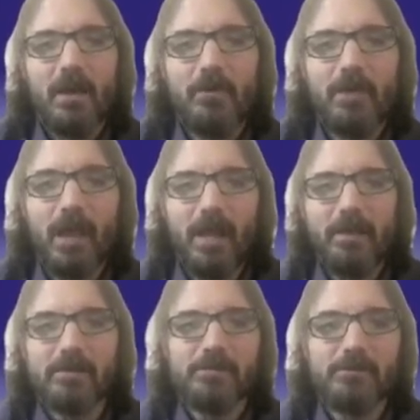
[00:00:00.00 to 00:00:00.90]

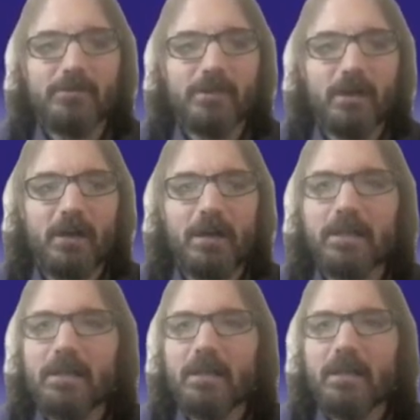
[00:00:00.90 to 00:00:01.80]
Okay, moving
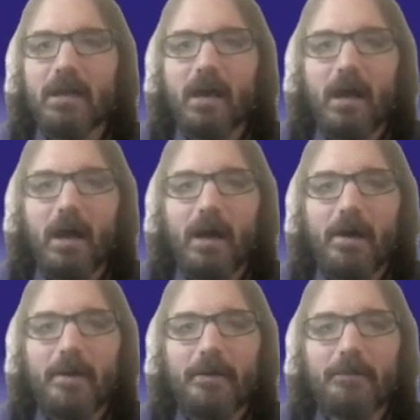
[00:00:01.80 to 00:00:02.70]
on.
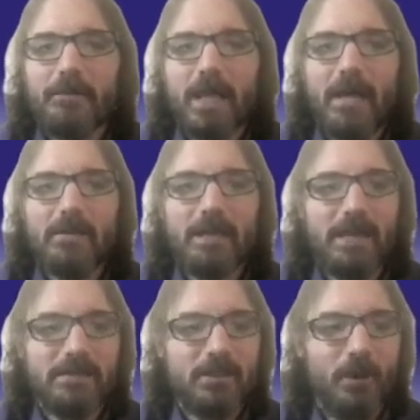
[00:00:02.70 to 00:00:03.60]
Last